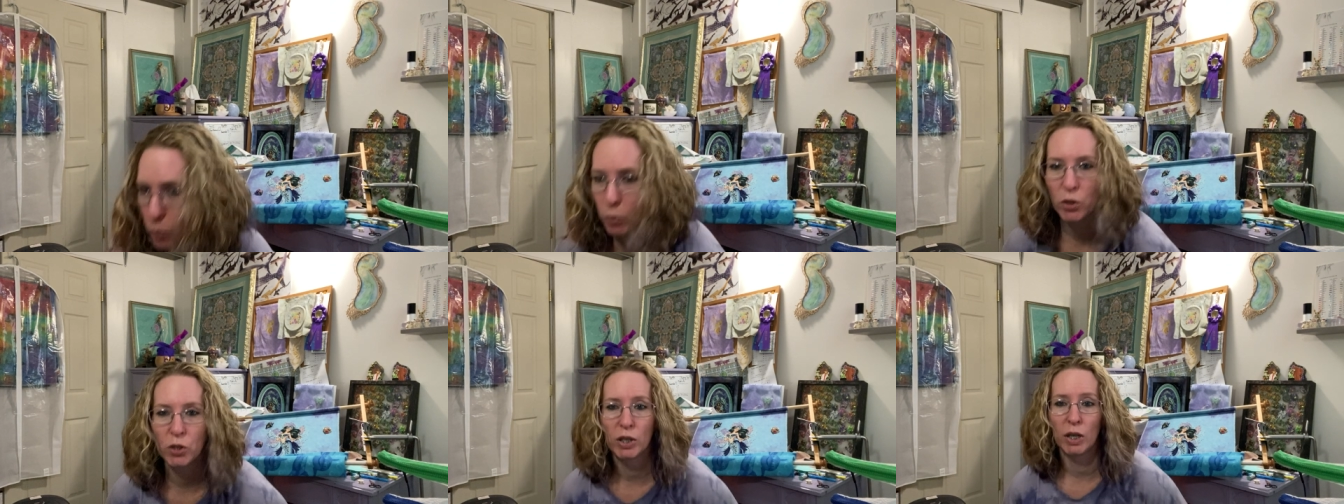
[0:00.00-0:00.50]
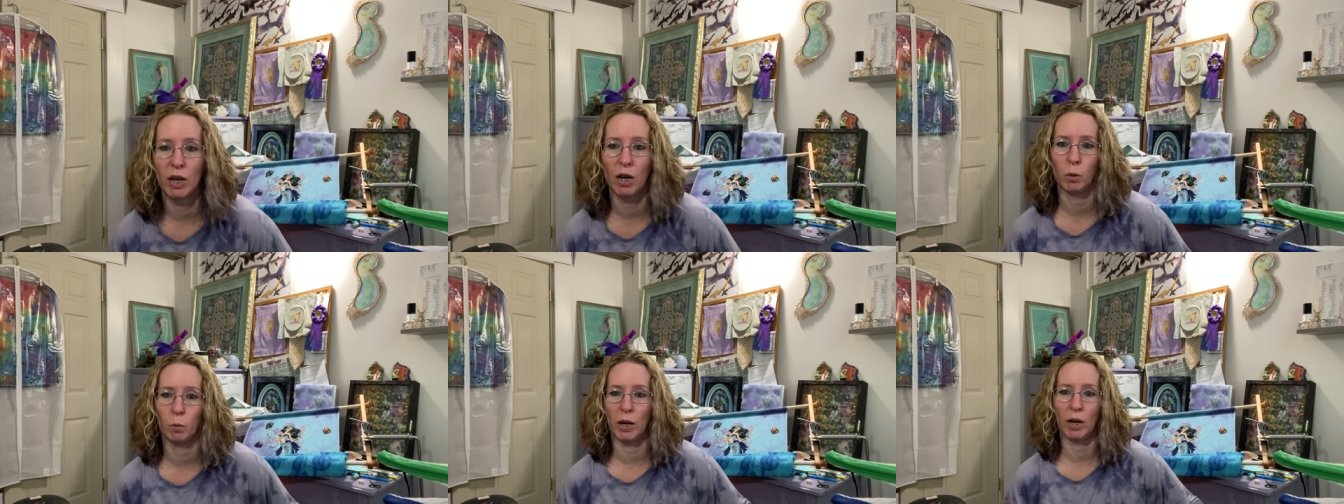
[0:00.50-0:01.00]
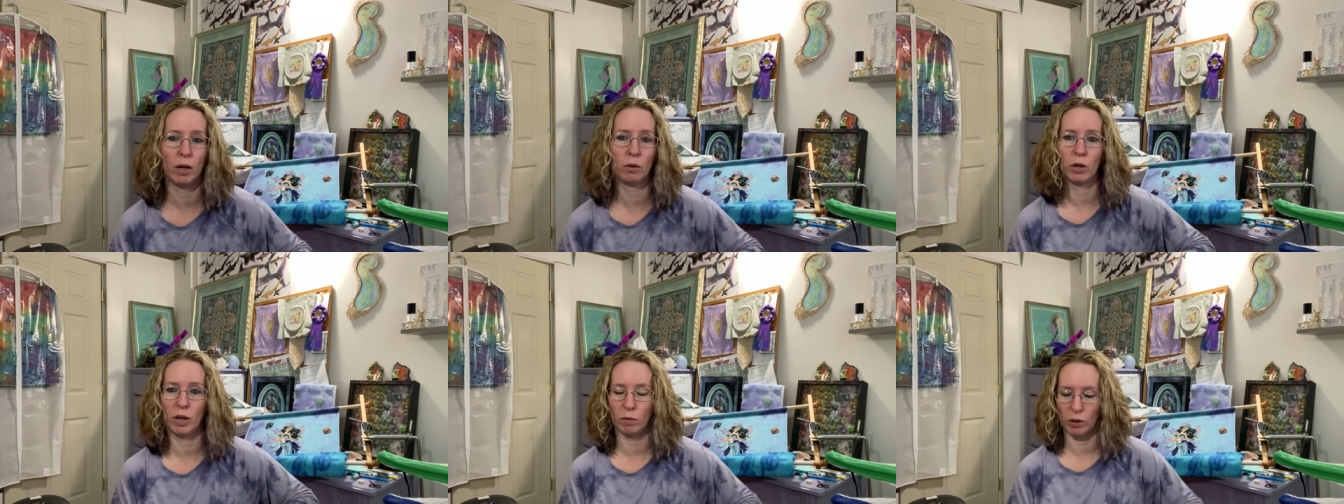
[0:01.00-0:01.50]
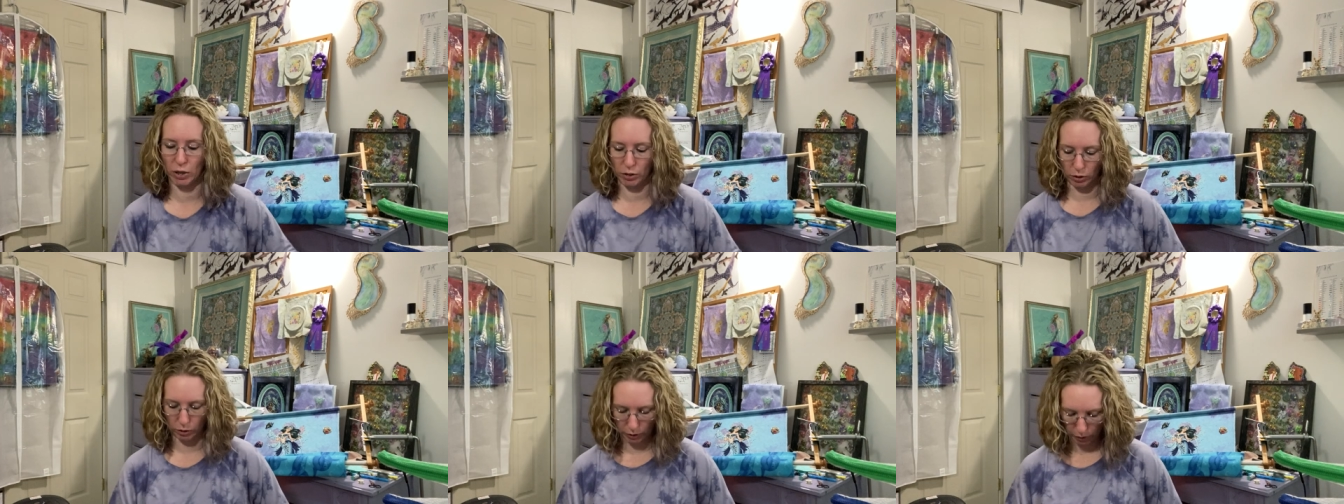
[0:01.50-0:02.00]
well just get it out of the way. I do not have a lot
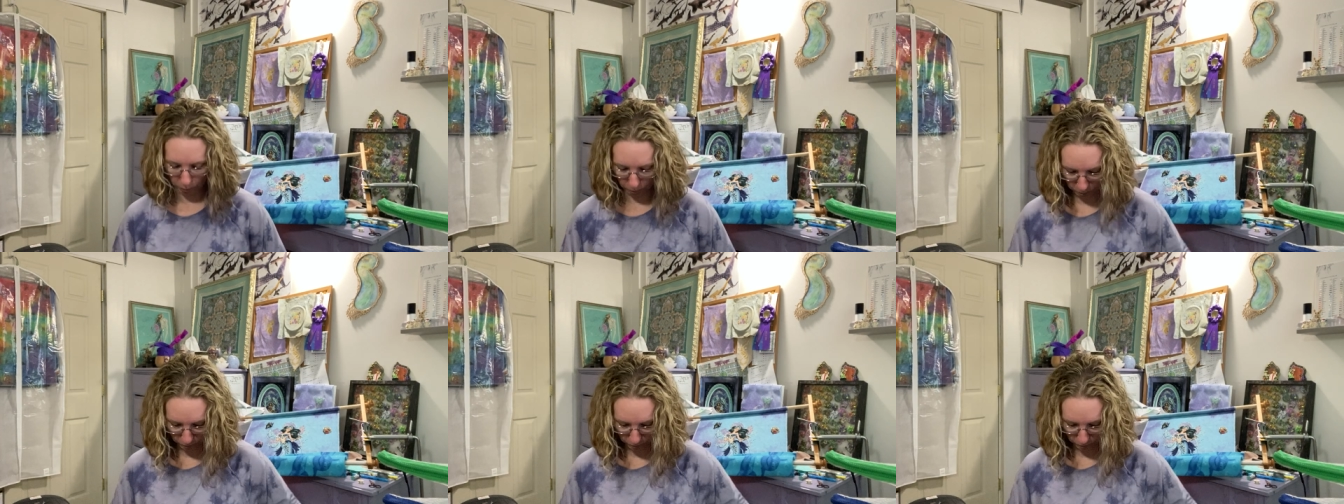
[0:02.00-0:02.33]
done on it.